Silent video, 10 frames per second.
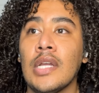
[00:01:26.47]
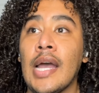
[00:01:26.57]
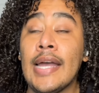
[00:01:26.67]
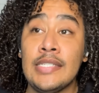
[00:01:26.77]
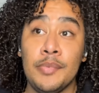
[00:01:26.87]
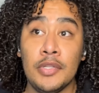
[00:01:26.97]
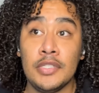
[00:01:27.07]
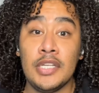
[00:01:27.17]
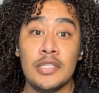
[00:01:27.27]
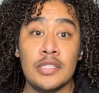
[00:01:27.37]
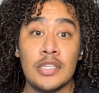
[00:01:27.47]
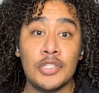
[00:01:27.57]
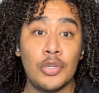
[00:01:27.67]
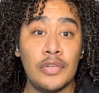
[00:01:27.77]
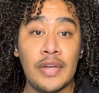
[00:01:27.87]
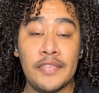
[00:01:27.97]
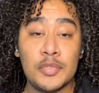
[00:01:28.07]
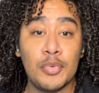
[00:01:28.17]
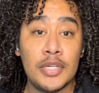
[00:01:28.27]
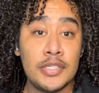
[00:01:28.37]
I typically take the 635
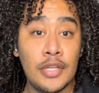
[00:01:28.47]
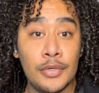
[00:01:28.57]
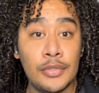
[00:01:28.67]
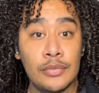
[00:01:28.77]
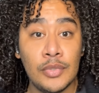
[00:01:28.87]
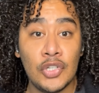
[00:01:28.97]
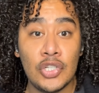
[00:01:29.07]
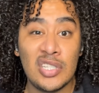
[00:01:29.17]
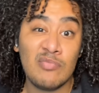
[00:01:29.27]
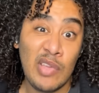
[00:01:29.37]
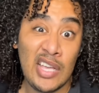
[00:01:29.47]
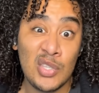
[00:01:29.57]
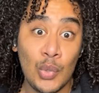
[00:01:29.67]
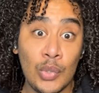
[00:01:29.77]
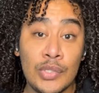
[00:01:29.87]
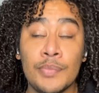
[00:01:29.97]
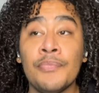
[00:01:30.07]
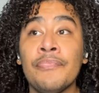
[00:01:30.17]
Express Tunnel, which has tolls,